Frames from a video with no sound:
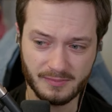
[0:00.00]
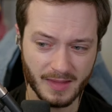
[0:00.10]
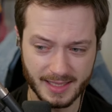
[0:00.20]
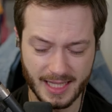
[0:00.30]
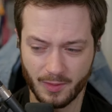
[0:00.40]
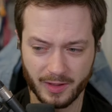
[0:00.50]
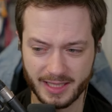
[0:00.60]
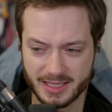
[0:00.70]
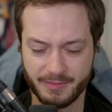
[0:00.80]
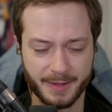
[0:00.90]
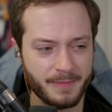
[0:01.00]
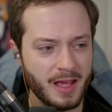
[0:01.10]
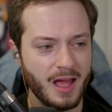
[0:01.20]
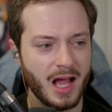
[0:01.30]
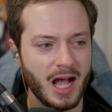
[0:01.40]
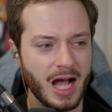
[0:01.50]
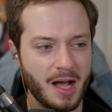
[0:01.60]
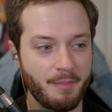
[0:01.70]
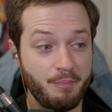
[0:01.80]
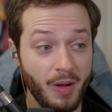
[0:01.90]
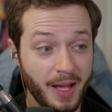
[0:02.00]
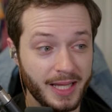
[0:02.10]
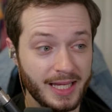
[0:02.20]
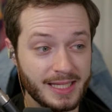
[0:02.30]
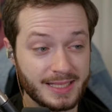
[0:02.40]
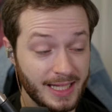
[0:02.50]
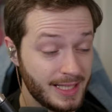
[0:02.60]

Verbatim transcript: It's not where it needs to be. Uh, but it is it